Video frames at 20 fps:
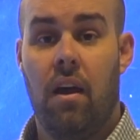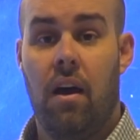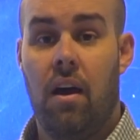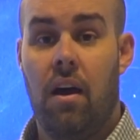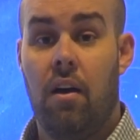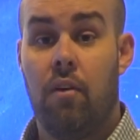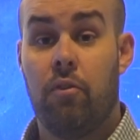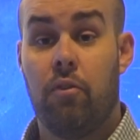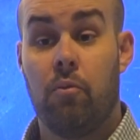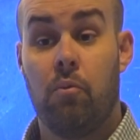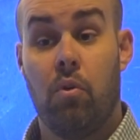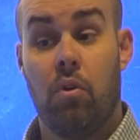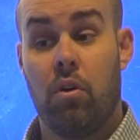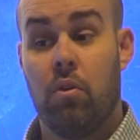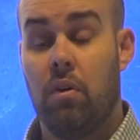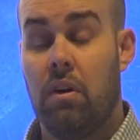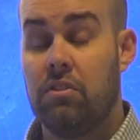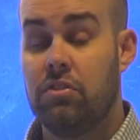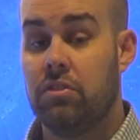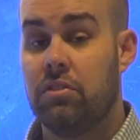Uh, for more
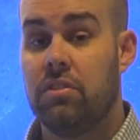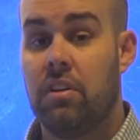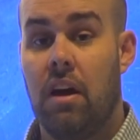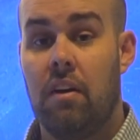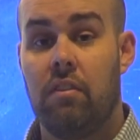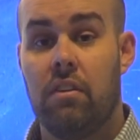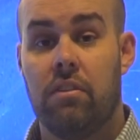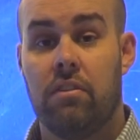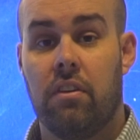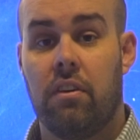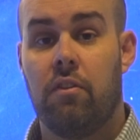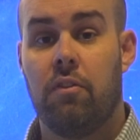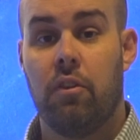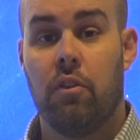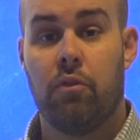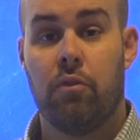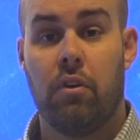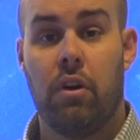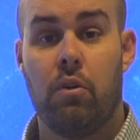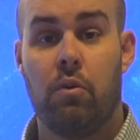questions, obviously feel
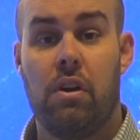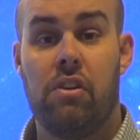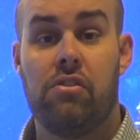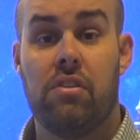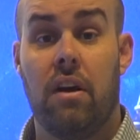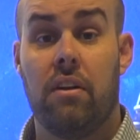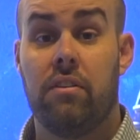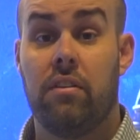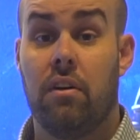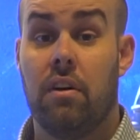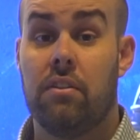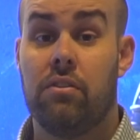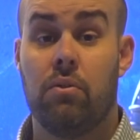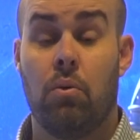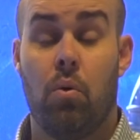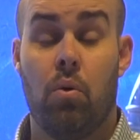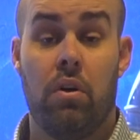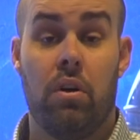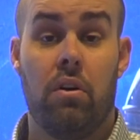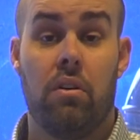free to reach out to us
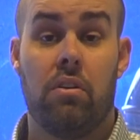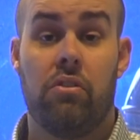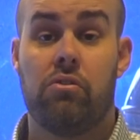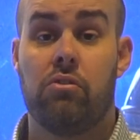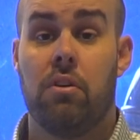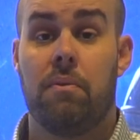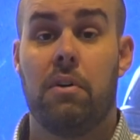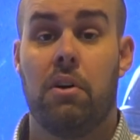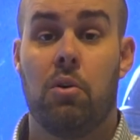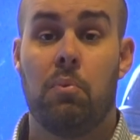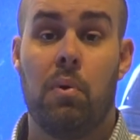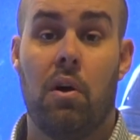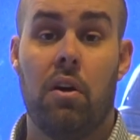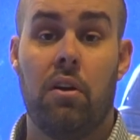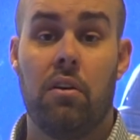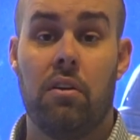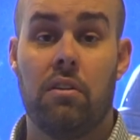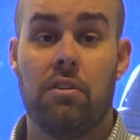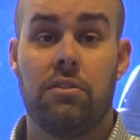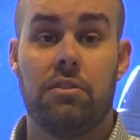or your distributor
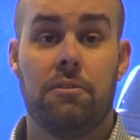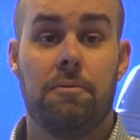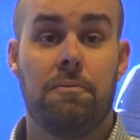partners.